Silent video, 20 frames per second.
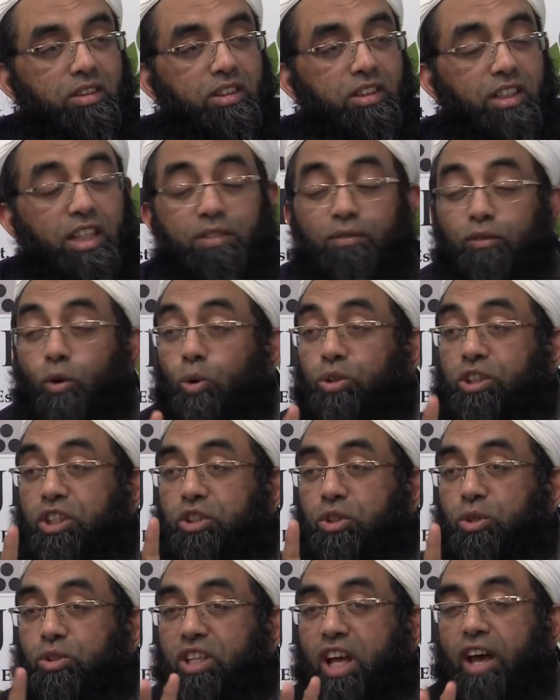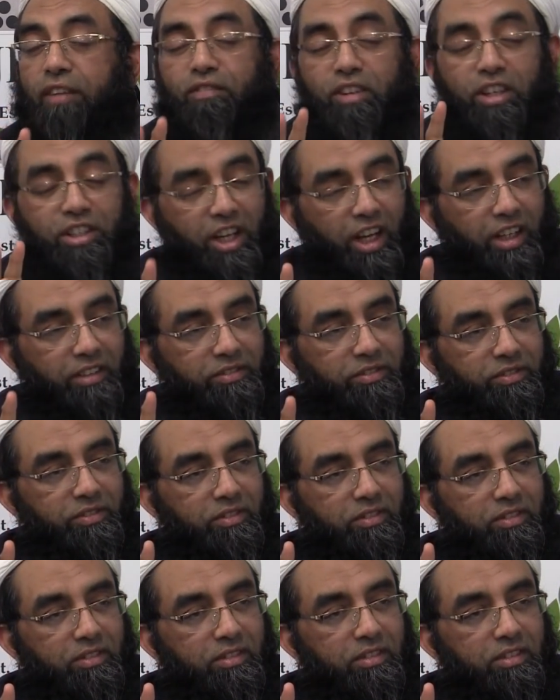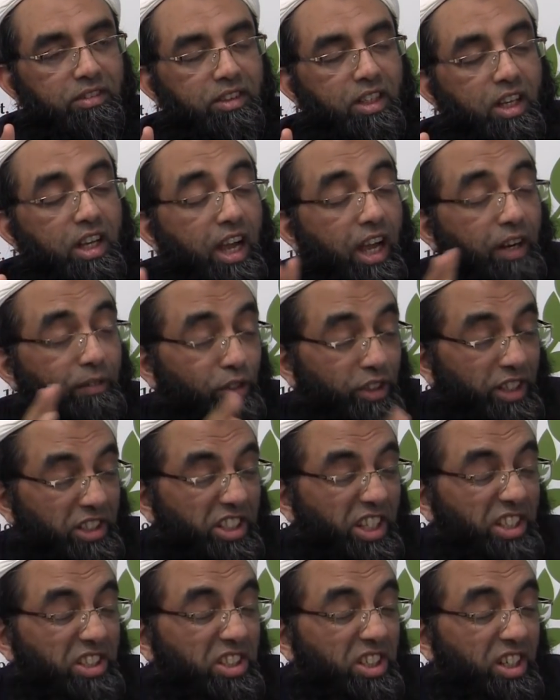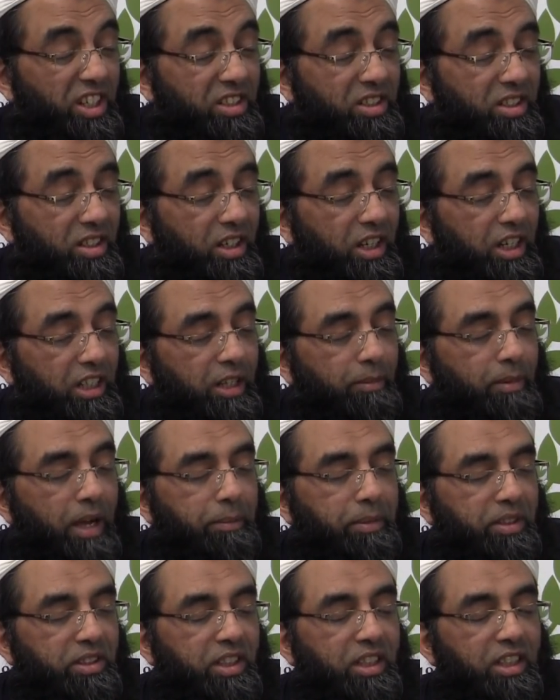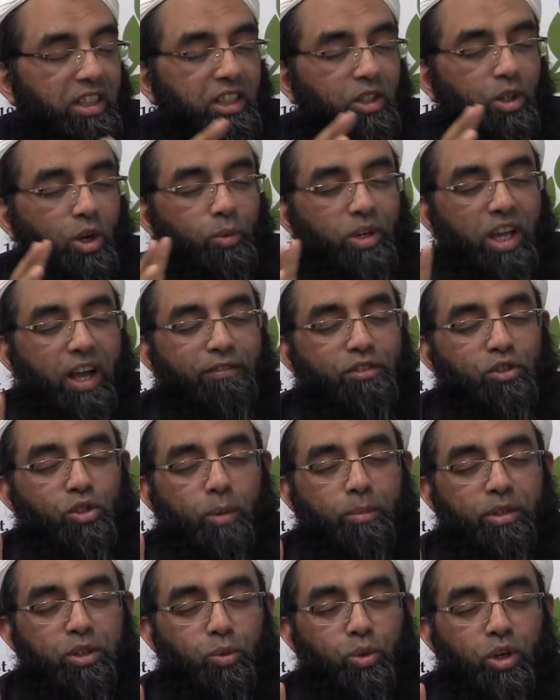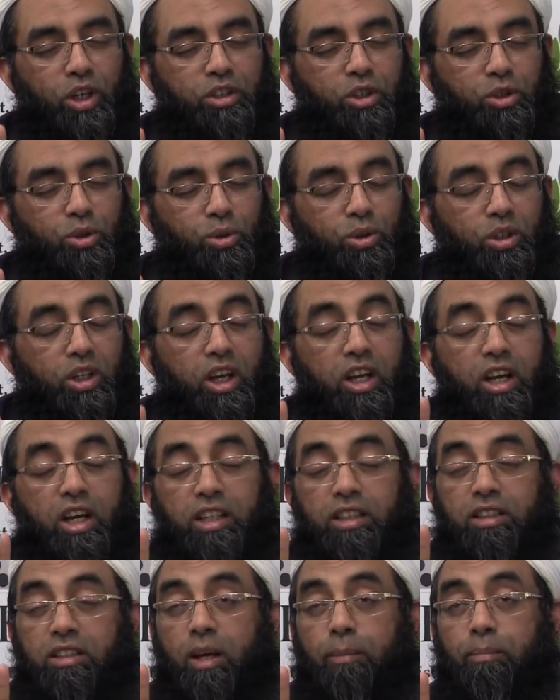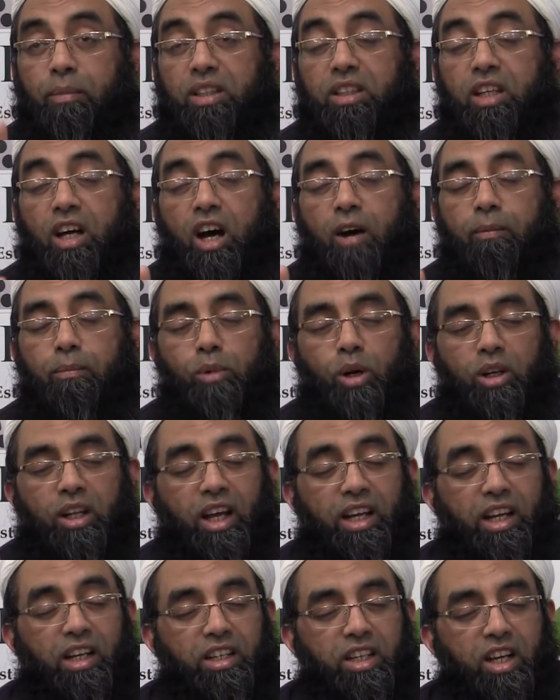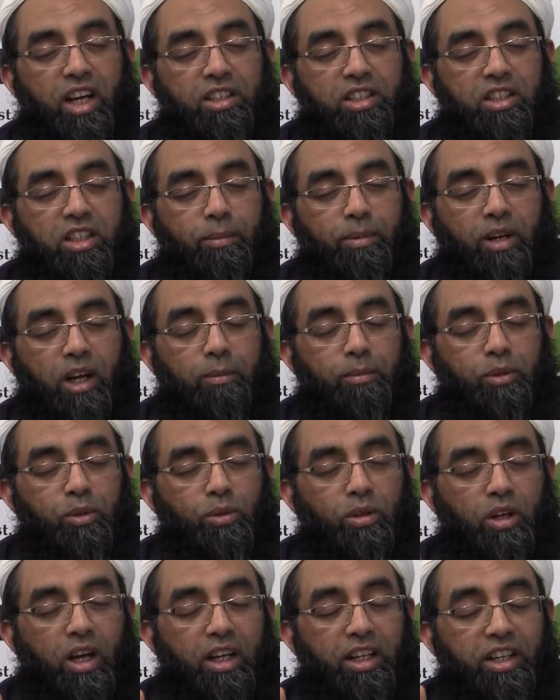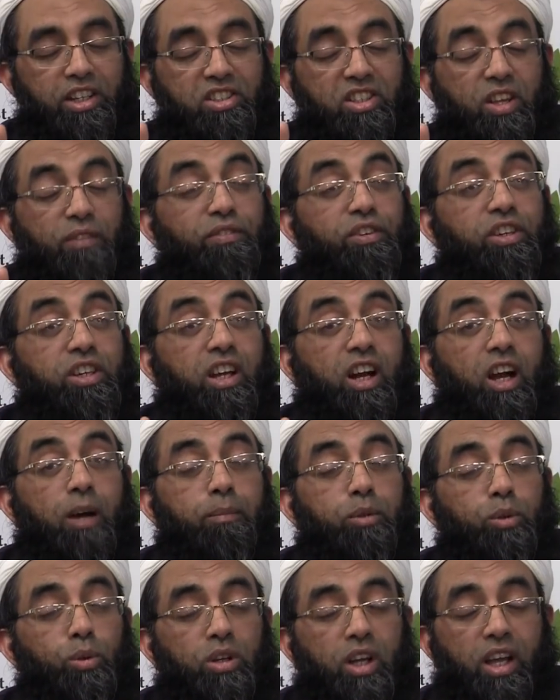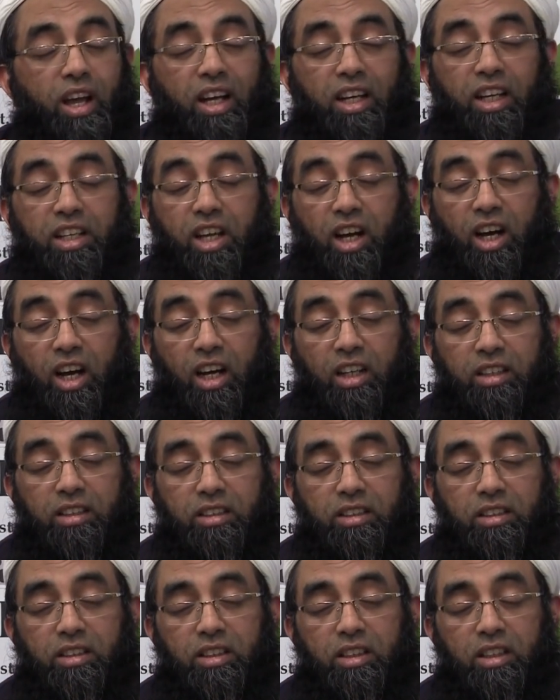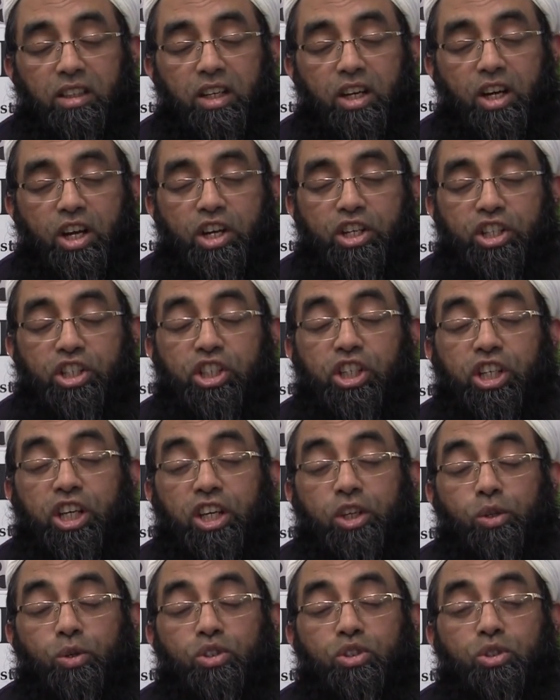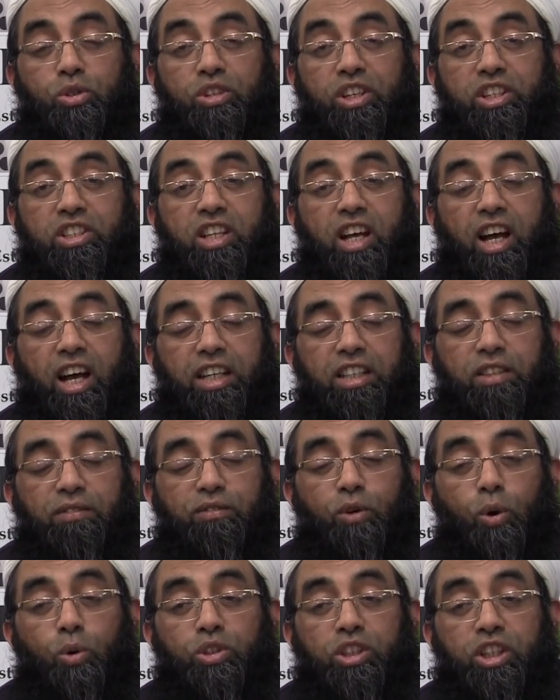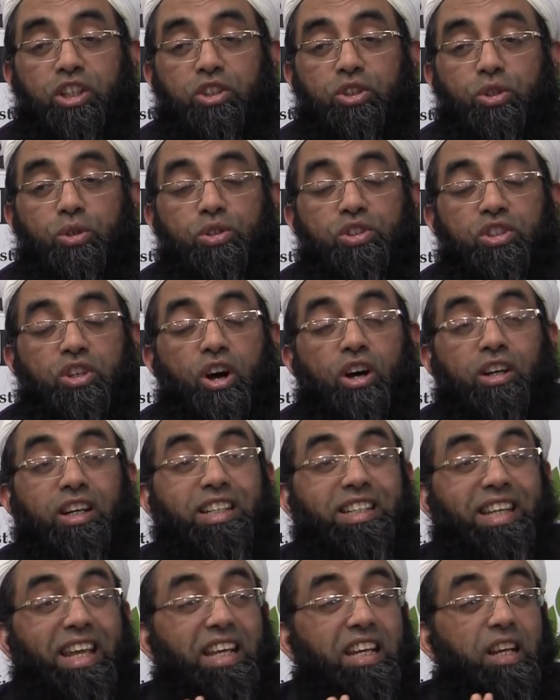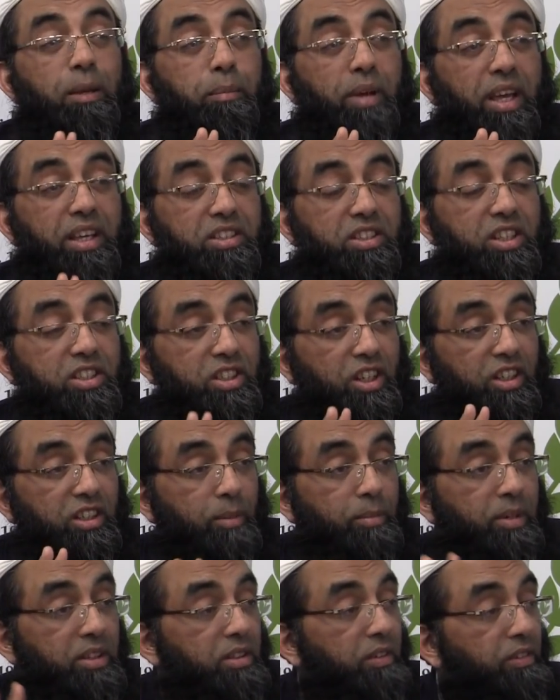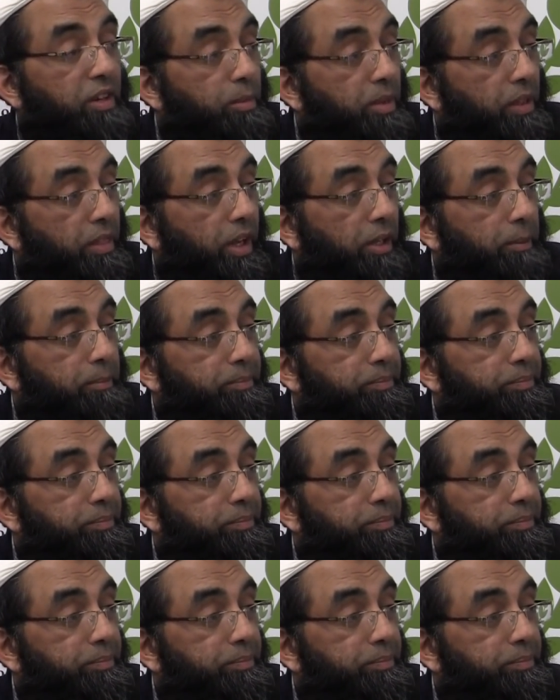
That's 40 juz every day. And for the sisters, they might be thinking, no, we have so much work to do. The mother of Mullah Ilyasab Rahmatullah Alayhi, Safiya Rahmatullah Alayha, she used to recite 40 juz on a daily basis on the month of Ramadan.